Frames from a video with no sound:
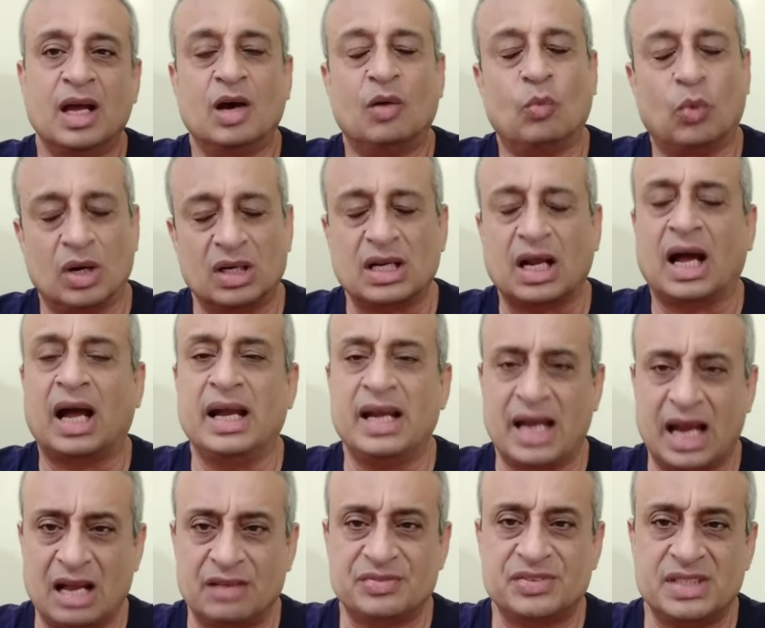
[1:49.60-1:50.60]
what i
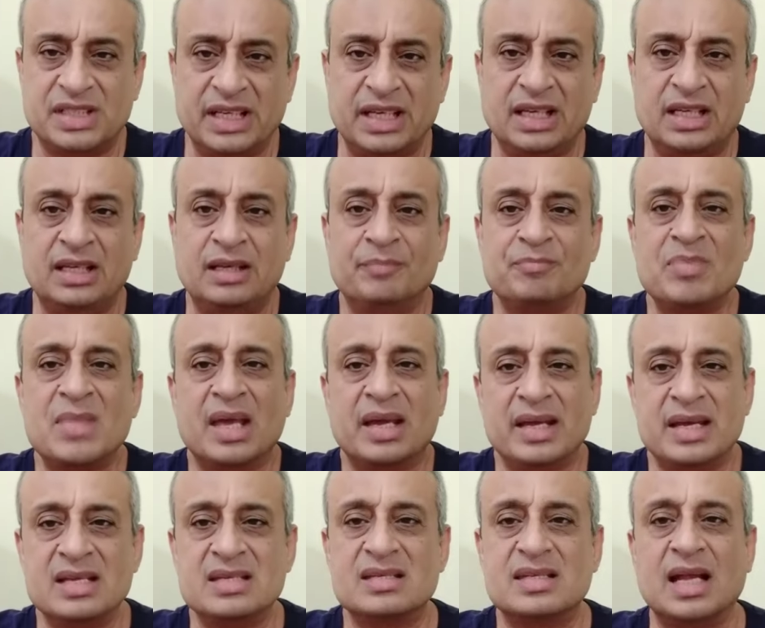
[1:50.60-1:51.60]
have seen
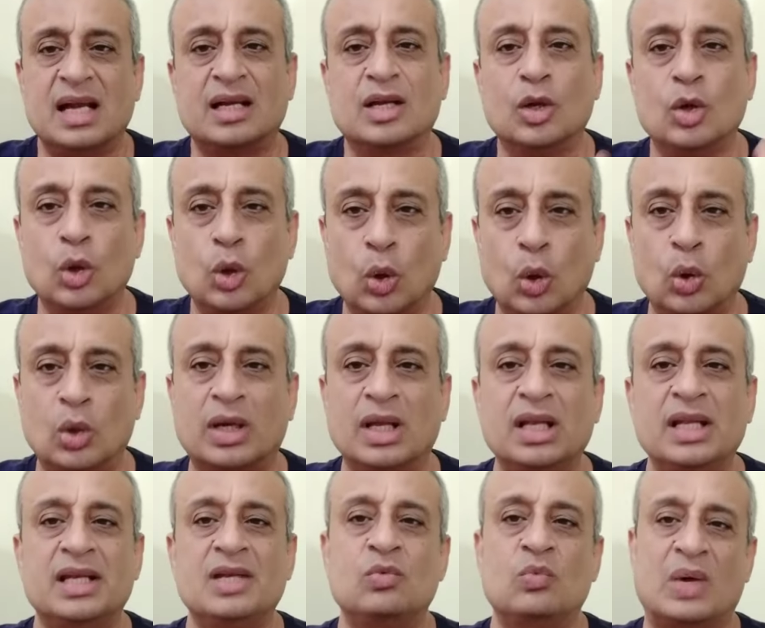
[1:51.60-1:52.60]
is that local
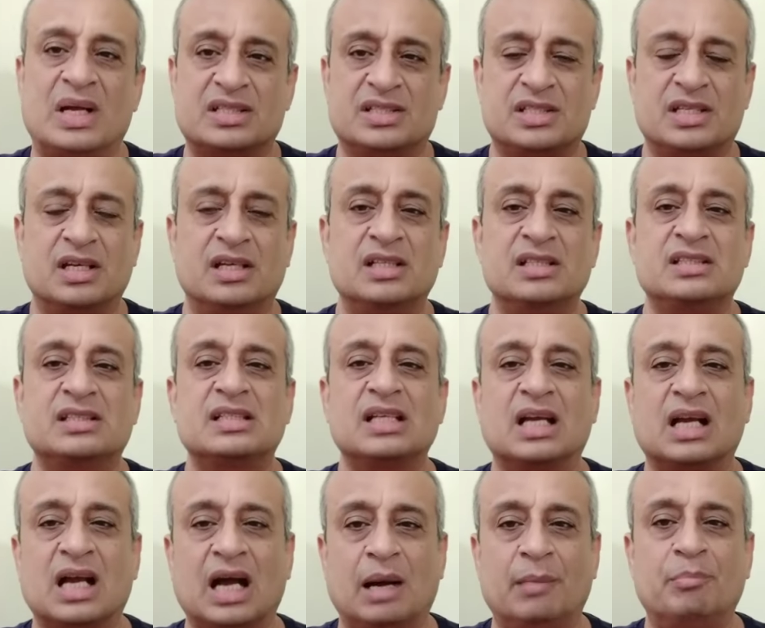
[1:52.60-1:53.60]
investors
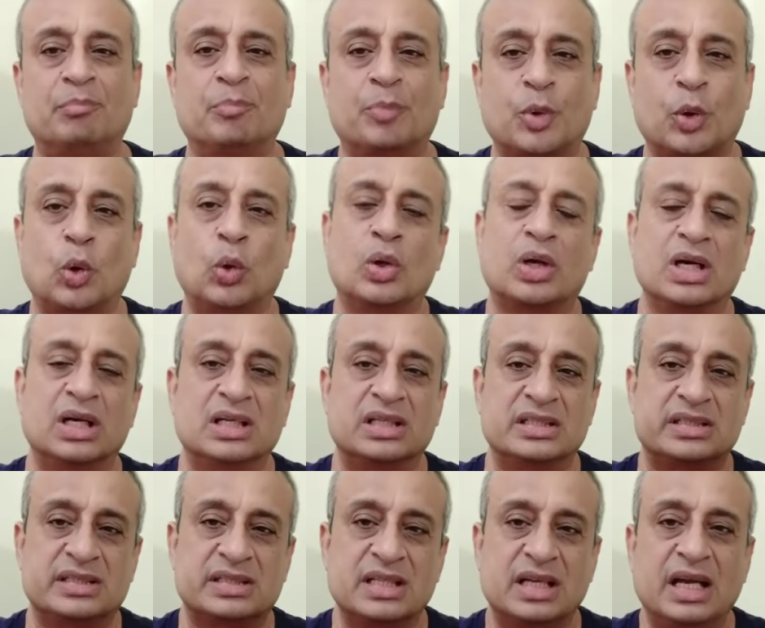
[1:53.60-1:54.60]
thumb
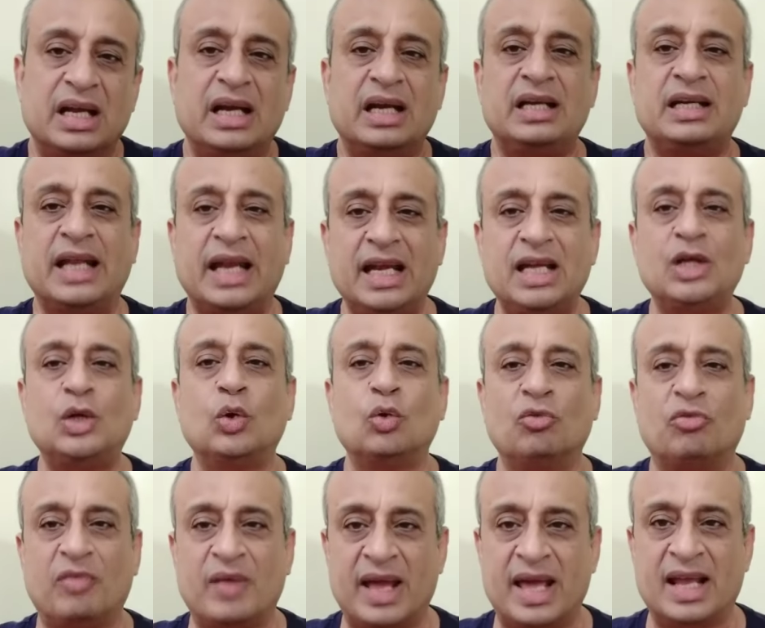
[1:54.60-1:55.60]
brokers tend to
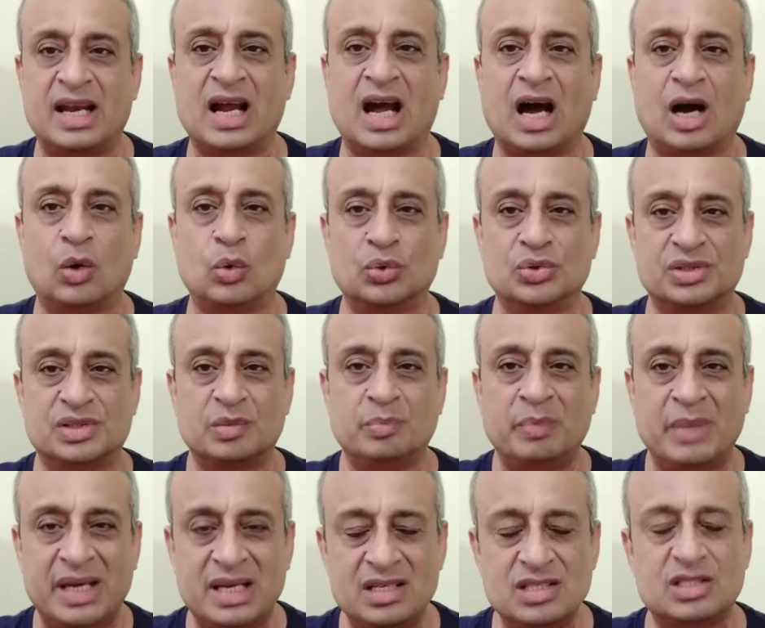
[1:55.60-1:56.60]
warehouse
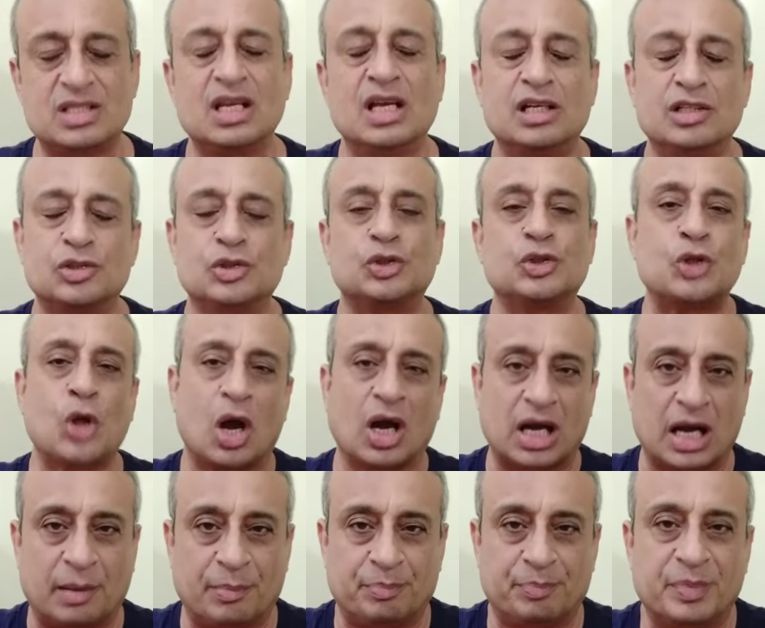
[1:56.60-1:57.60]
means stock
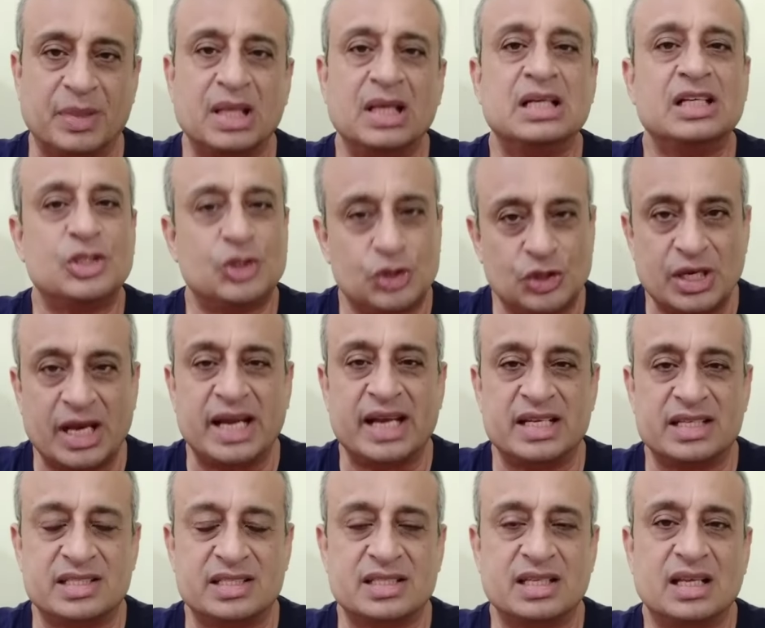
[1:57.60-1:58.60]
up
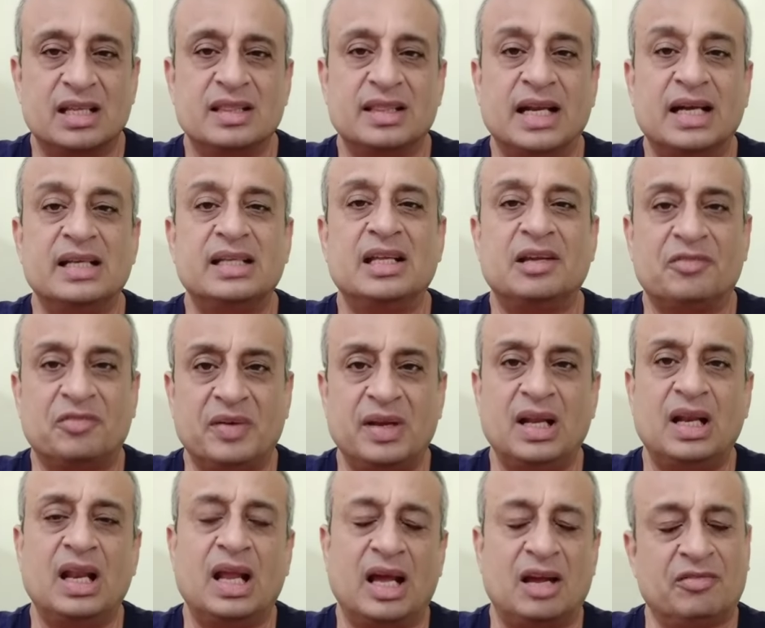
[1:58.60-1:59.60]
shares that they
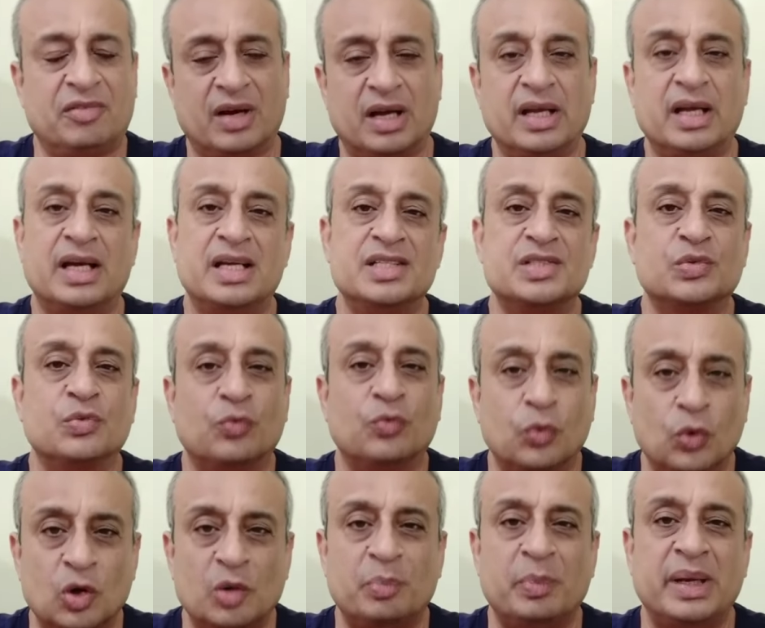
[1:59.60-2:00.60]
feel FIIs
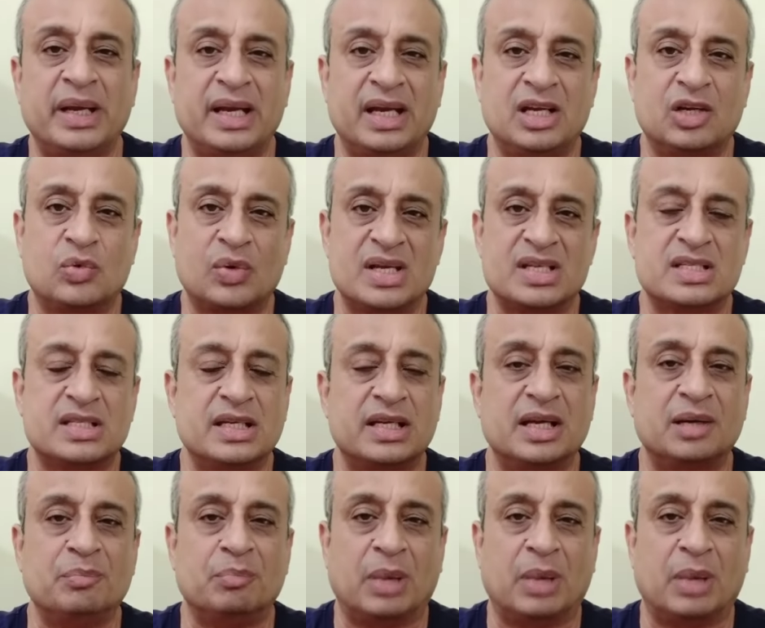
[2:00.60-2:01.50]
would be interested in